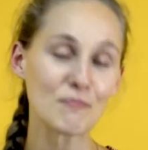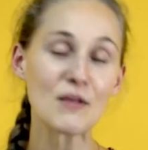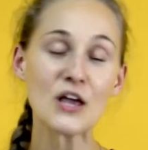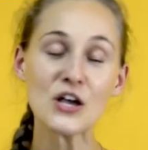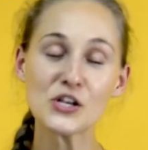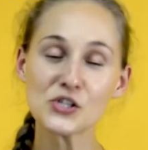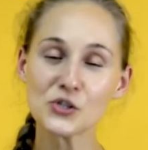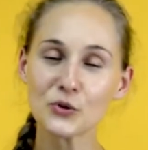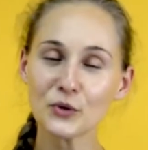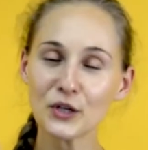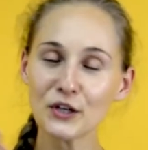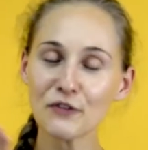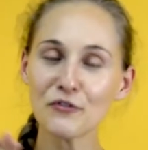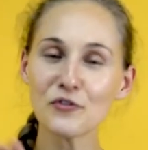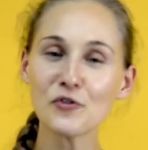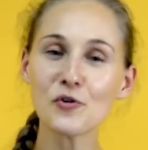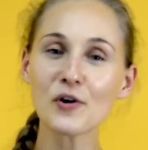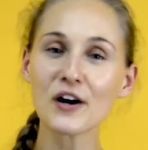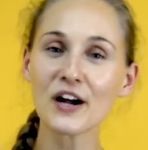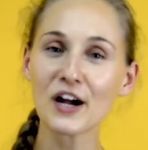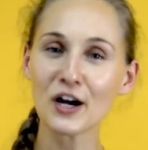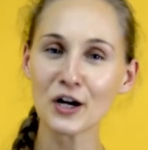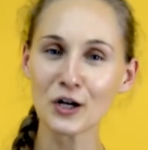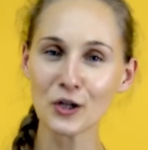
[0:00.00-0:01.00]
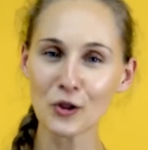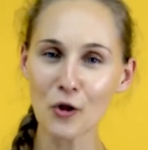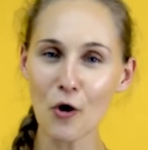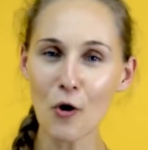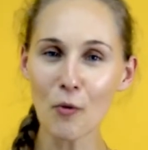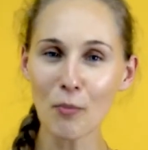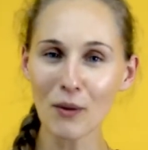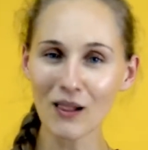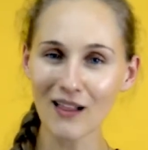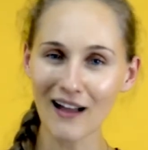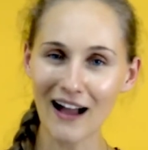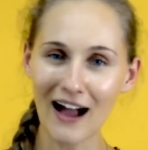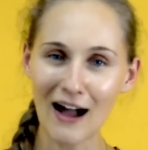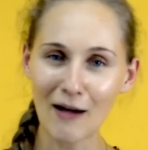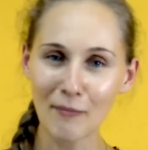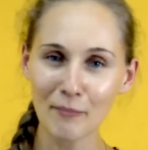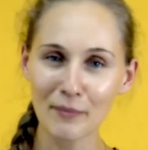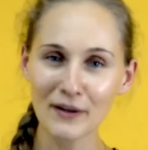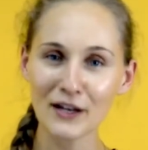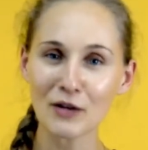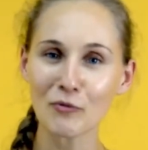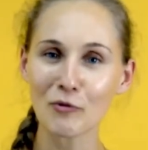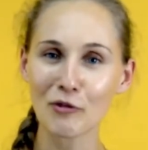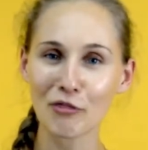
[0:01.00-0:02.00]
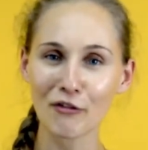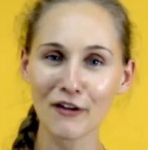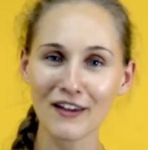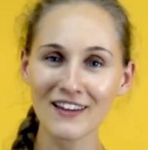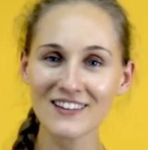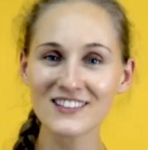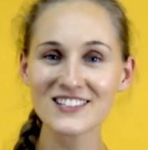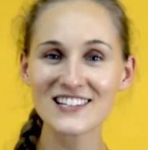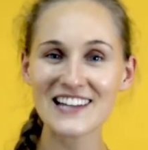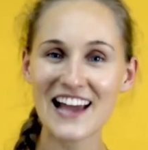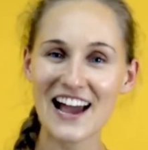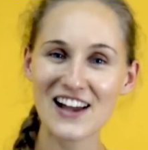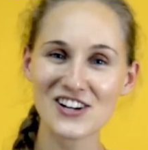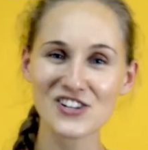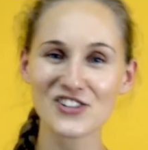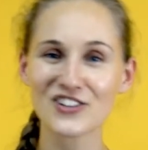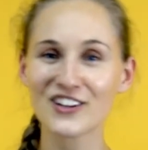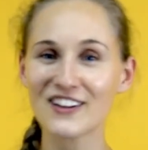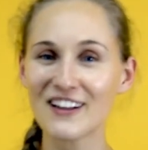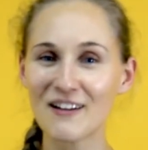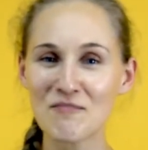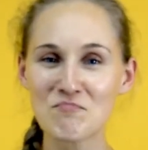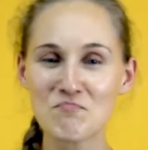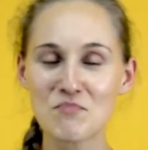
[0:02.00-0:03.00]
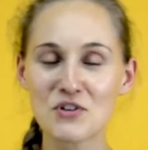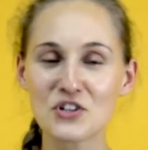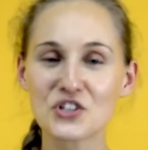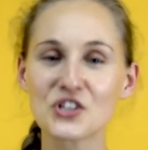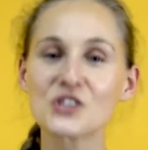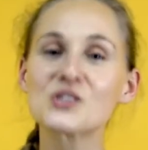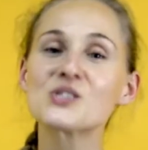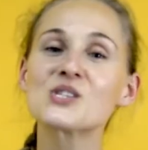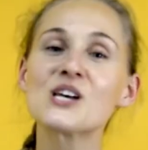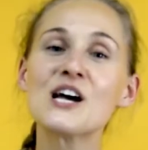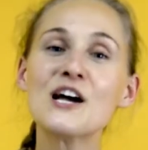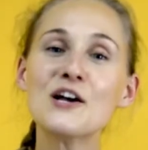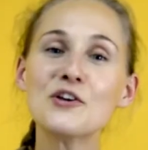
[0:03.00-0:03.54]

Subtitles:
So if you are a global company with international ambitions,